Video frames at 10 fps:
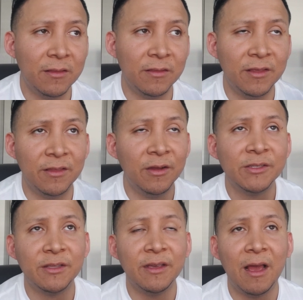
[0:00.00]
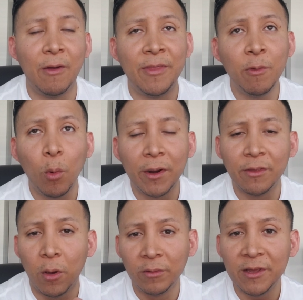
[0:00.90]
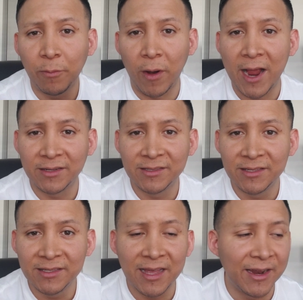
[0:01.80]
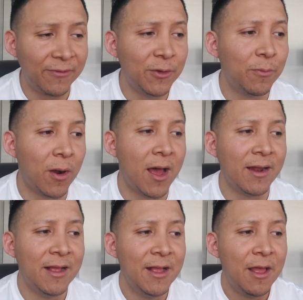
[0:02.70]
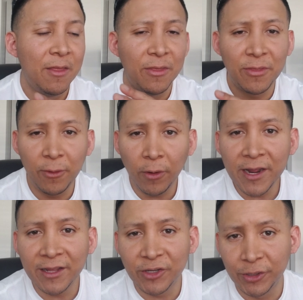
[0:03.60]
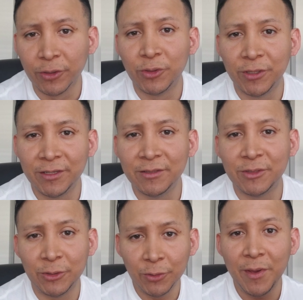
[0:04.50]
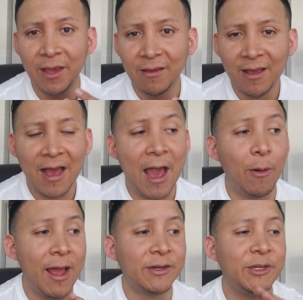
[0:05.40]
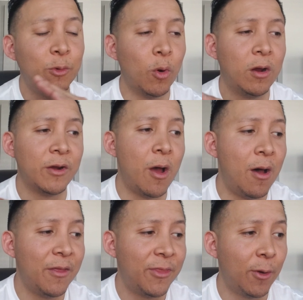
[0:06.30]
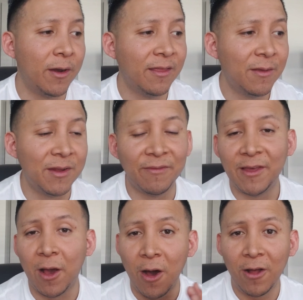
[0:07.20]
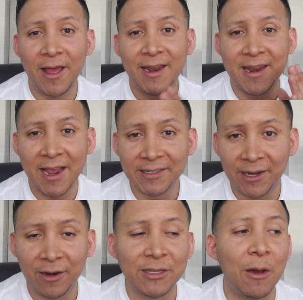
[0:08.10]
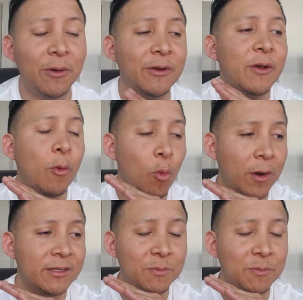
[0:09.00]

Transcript: here's, the, I think we're one of the only practices that if you brought thirty children to me, I would actually work on all thirty of them. And if they all had night terrors, I would work